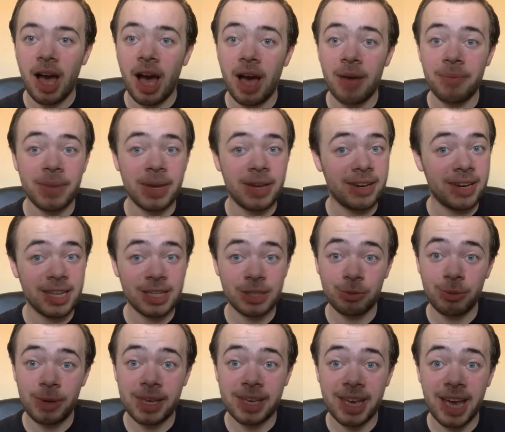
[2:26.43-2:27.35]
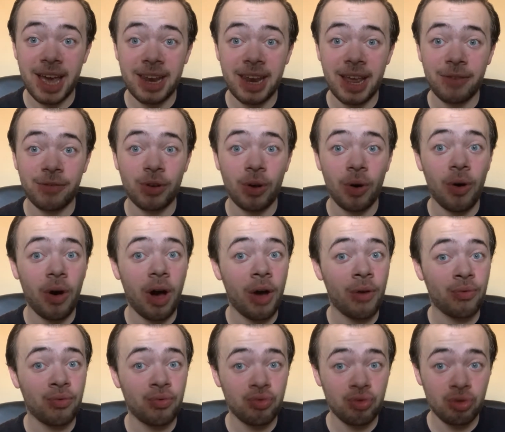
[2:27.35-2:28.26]
I mean, this weekend they've got
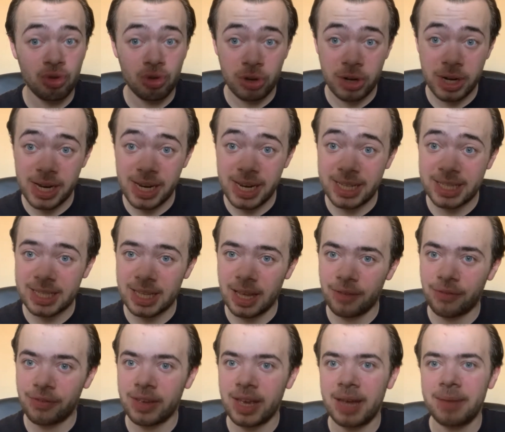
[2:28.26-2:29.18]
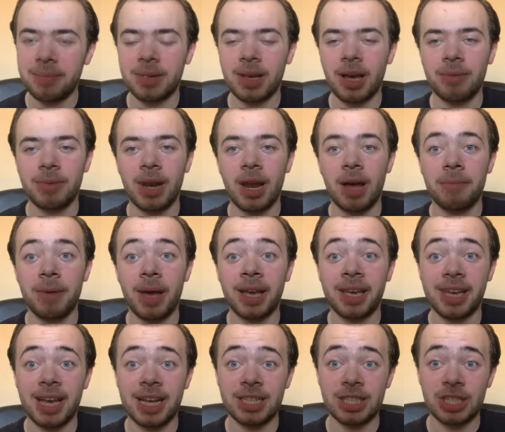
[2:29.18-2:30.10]
a really tough game coming up
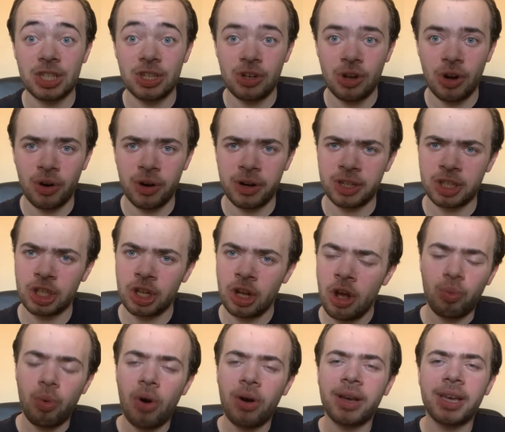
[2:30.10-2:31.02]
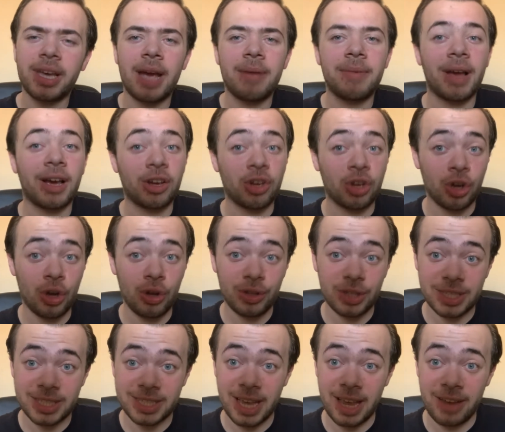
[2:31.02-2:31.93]
against Norwich. One game that
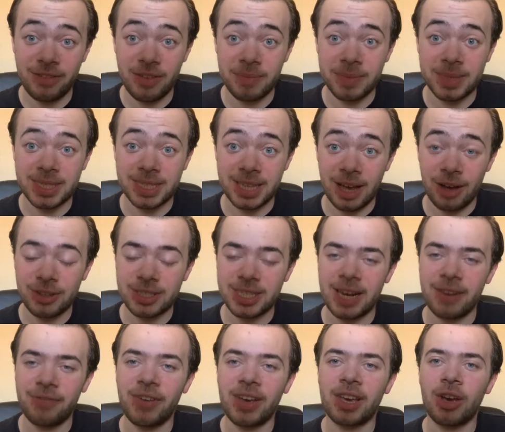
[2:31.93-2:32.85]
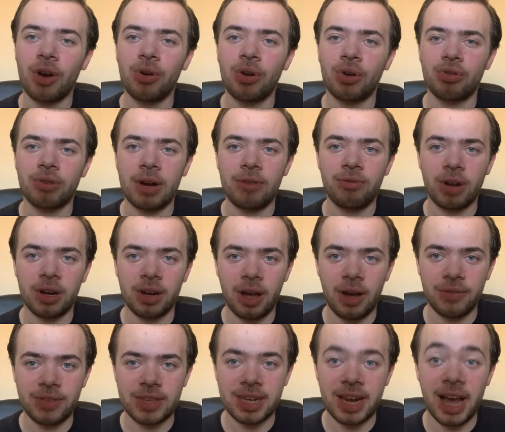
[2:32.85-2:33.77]
could save themselves, and if they go on a great run
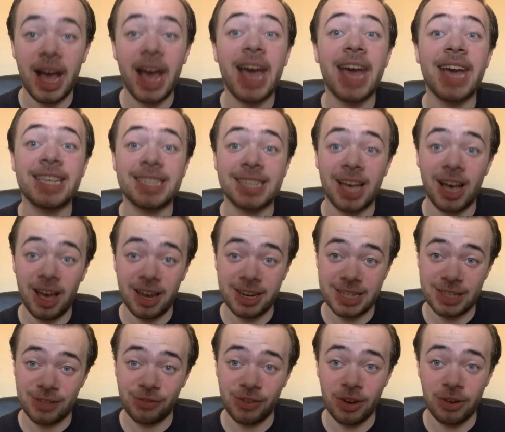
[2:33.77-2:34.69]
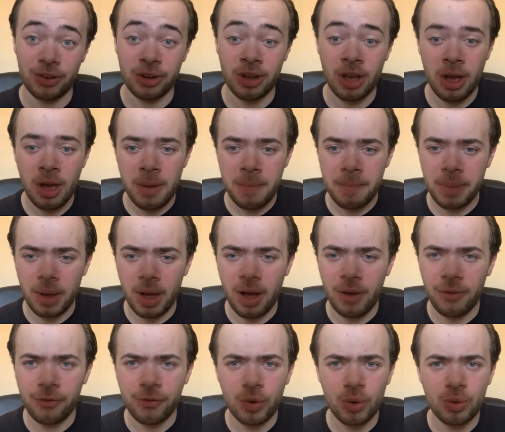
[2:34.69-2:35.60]
after that, is Huddersfield.
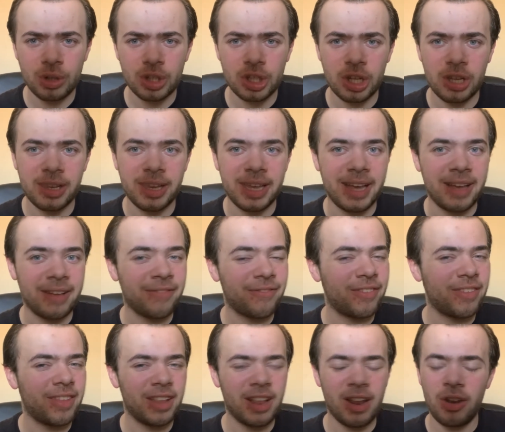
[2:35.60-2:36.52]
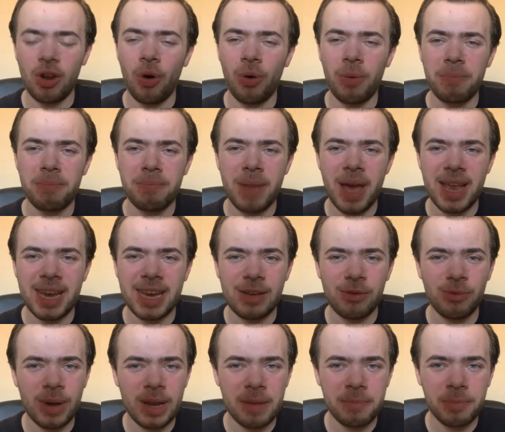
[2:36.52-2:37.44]
But unfortunately, not
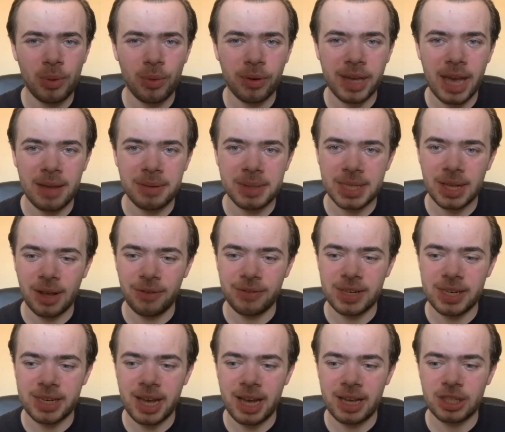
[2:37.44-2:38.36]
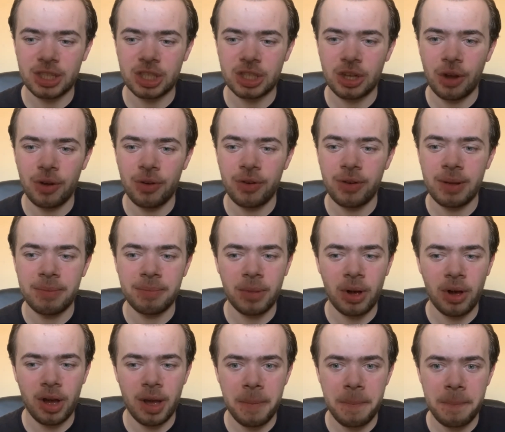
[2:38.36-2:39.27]
many winnable games after that. So in
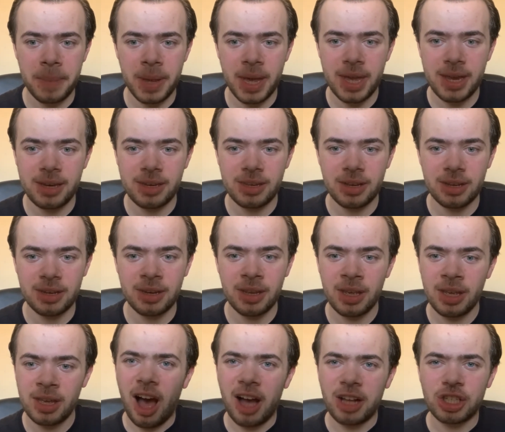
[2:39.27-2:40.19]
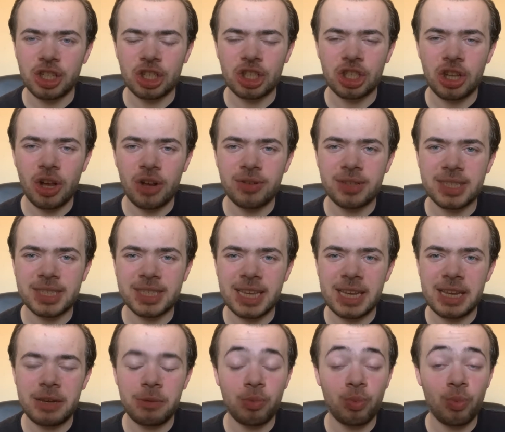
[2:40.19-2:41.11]
my opinion, I just don't
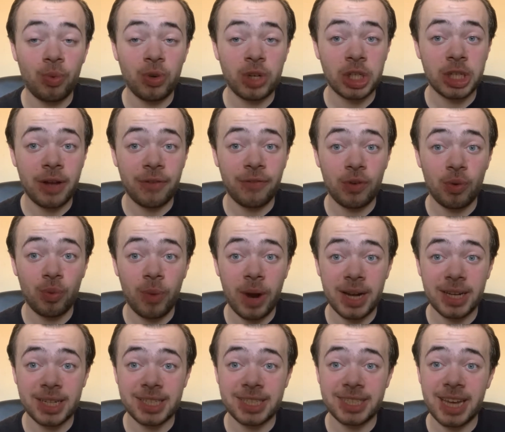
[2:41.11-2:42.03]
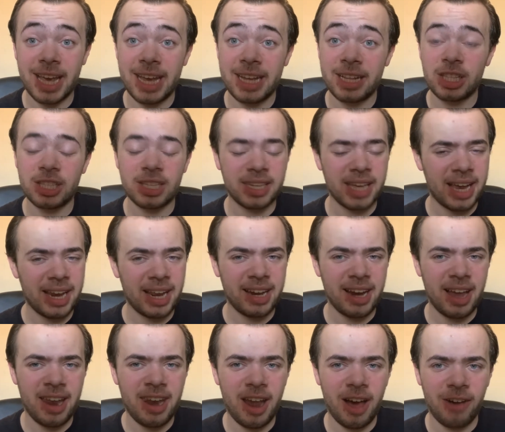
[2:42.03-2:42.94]
see Sheffield Wednesday
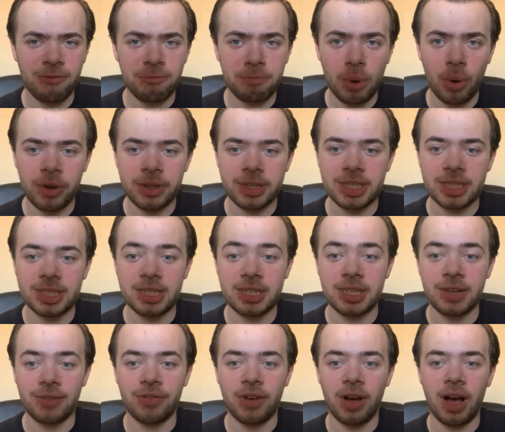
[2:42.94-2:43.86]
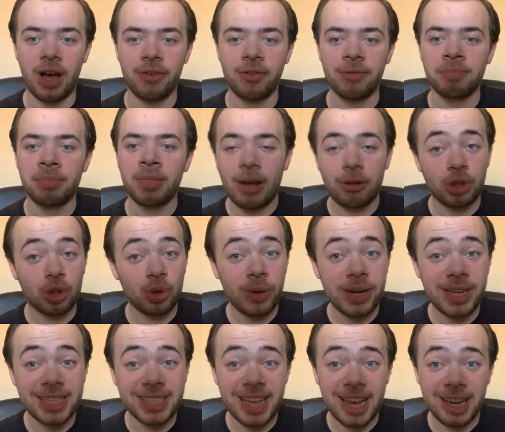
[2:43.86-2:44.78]
getting enough points to survive. Now,
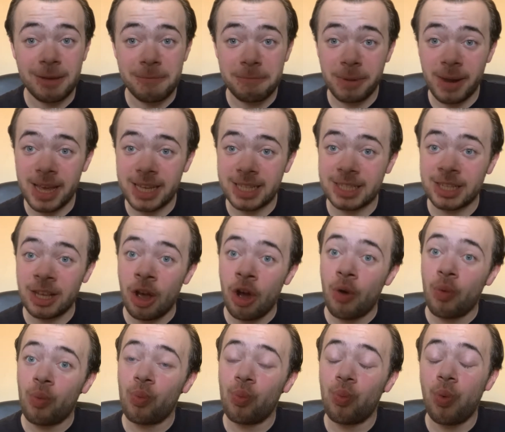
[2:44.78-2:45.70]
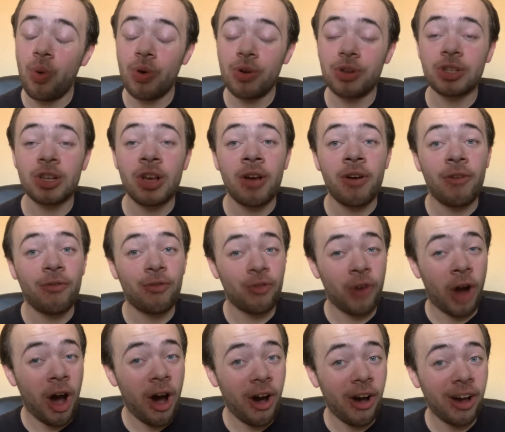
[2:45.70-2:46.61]
22nd place was
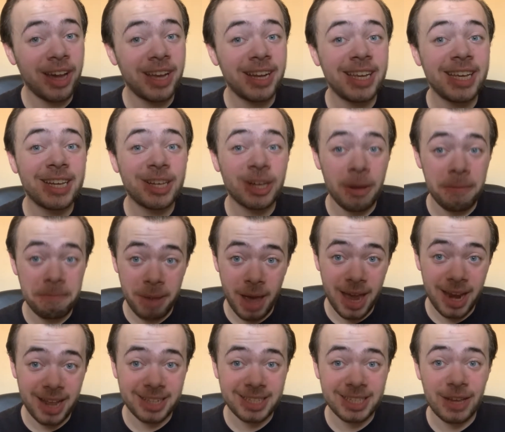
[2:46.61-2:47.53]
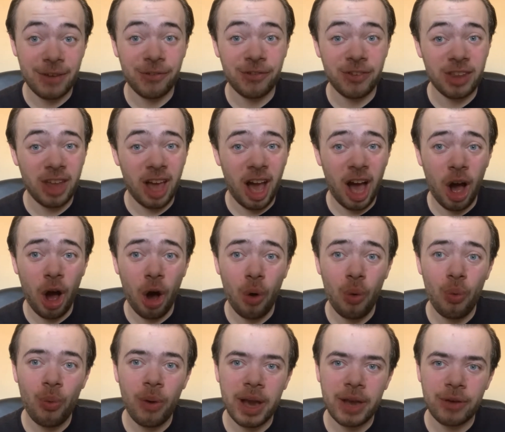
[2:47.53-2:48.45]
highly competitive for the
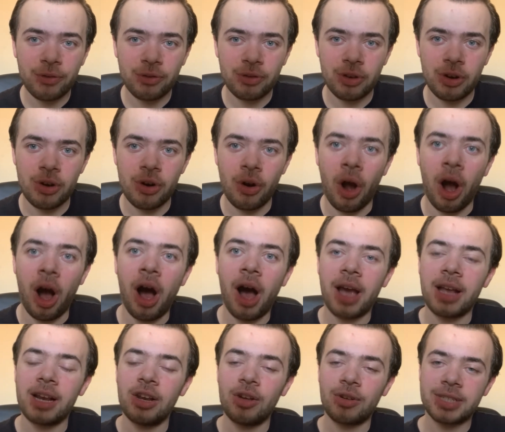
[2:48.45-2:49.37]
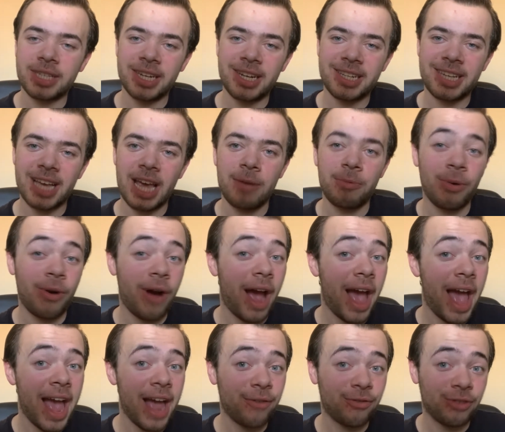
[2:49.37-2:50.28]
whole way through. I looked at the
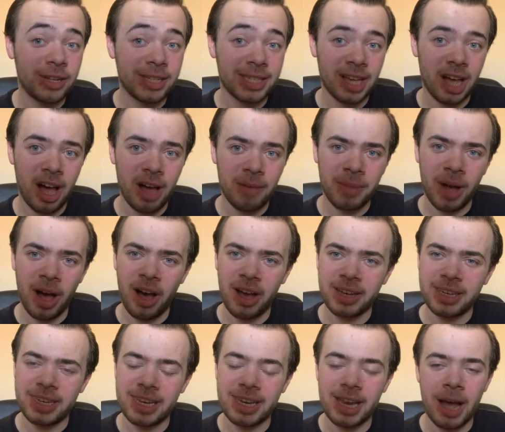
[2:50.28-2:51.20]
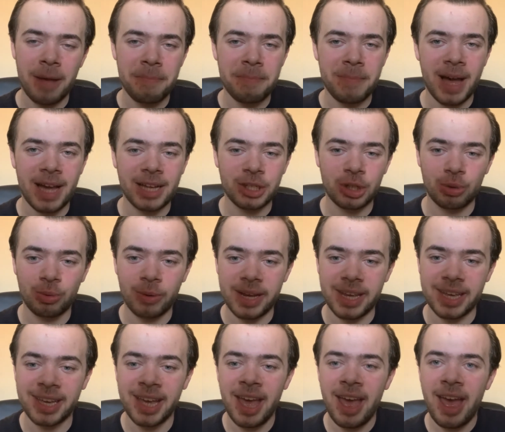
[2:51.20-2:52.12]
table every time I did a match
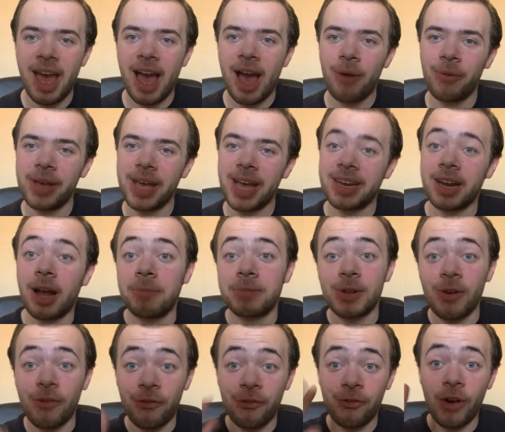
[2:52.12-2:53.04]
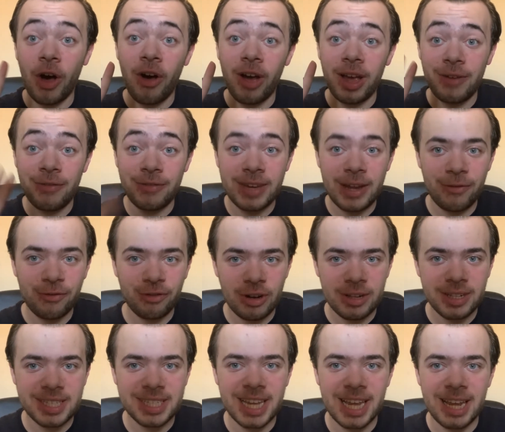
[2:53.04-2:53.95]
week, and we had up to 5
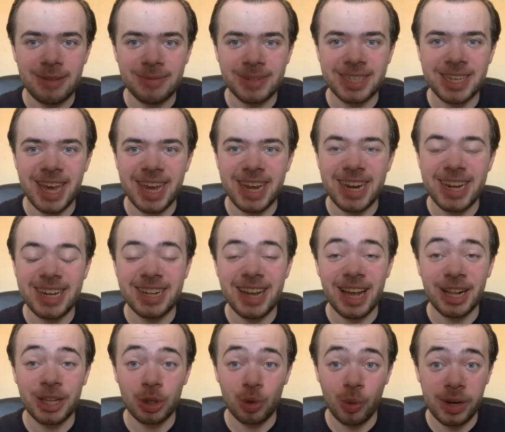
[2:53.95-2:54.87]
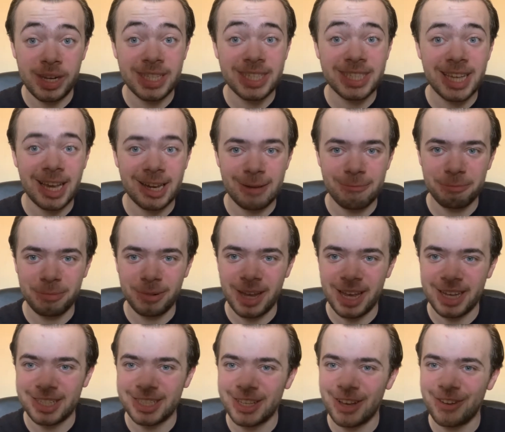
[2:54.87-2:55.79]
different teams getting that 22nd
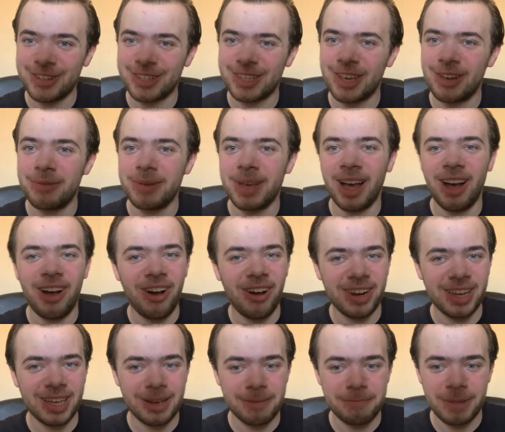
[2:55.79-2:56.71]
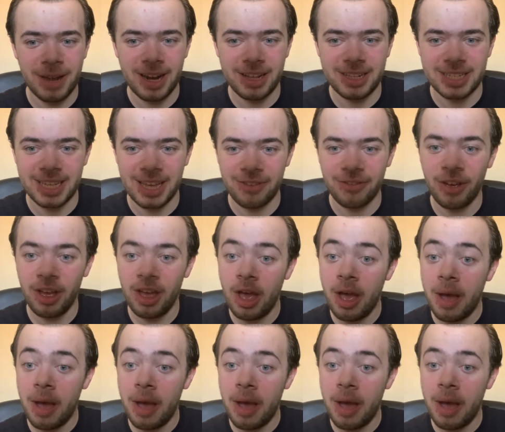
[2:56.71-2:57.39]
place, so it's going to be highly competitive.